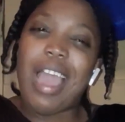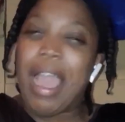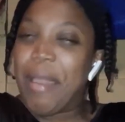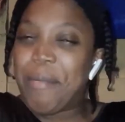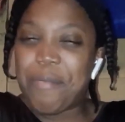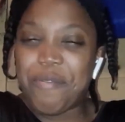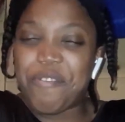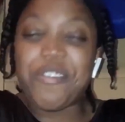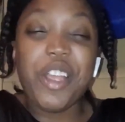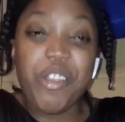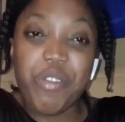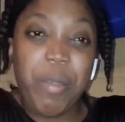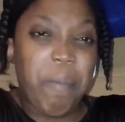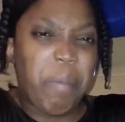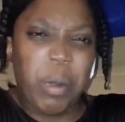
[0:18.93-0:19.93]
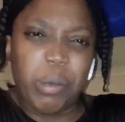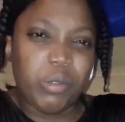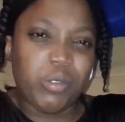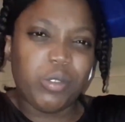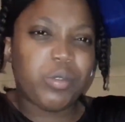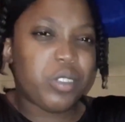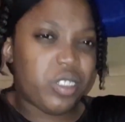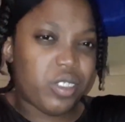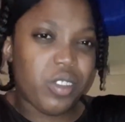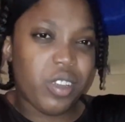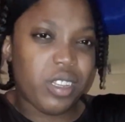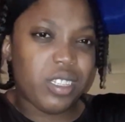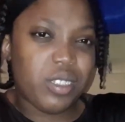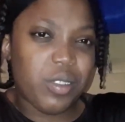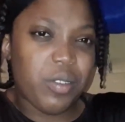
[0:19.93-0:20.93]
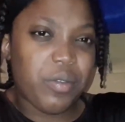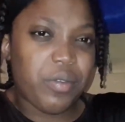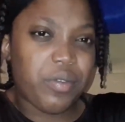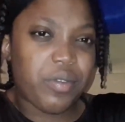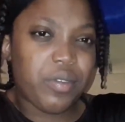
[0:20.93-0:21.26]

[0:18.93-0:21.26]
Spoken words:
I'm very blunt with certain stuff,